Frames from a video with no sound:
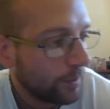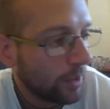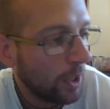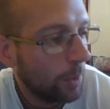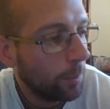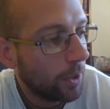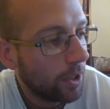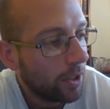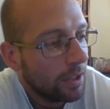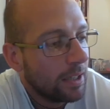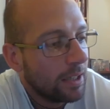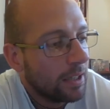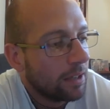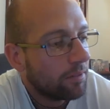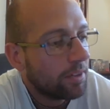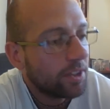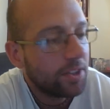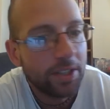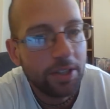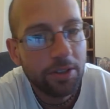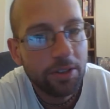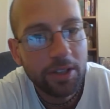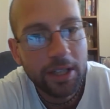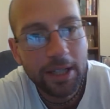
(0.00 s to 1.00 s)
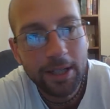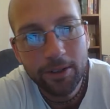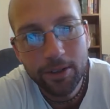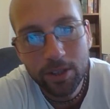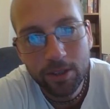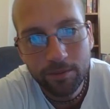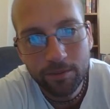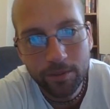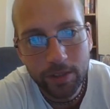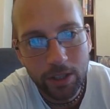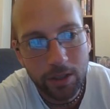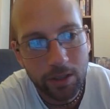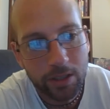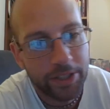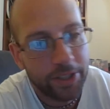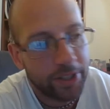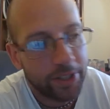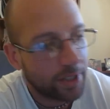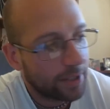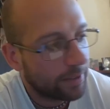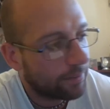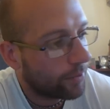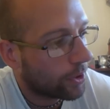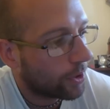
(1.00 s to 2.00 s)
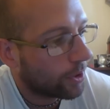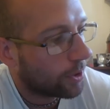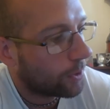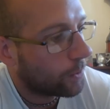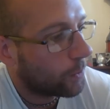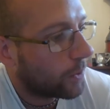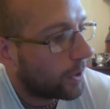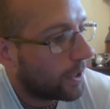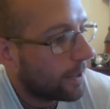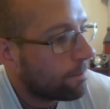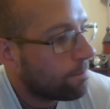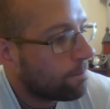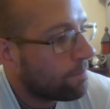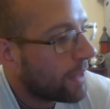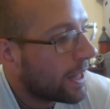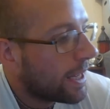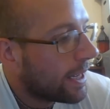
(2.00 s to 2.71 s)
But they're still carrying on the knowledge in their own way.